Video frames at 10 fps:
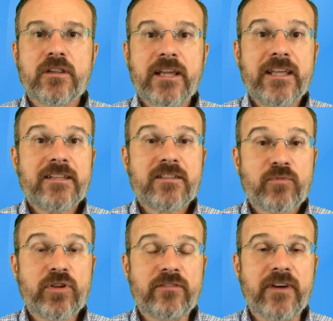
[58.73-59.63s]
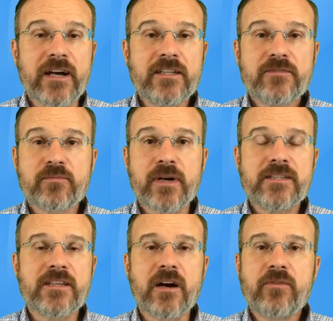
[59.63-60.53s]
they get some good advice from
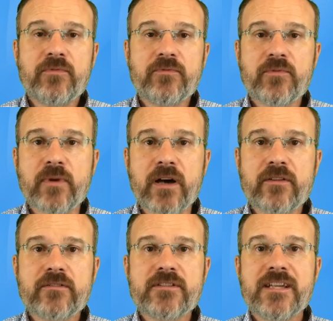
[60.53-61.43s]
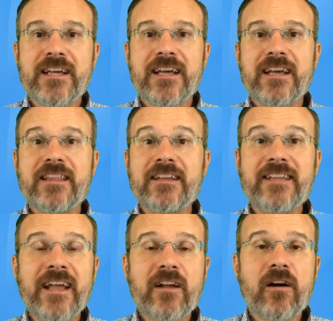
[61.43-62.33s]
myself and from others, and they
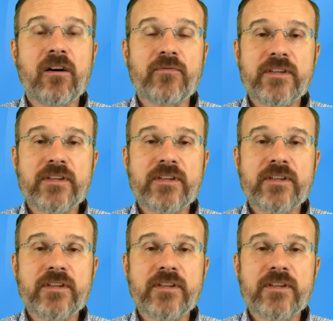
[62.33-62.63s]
take off.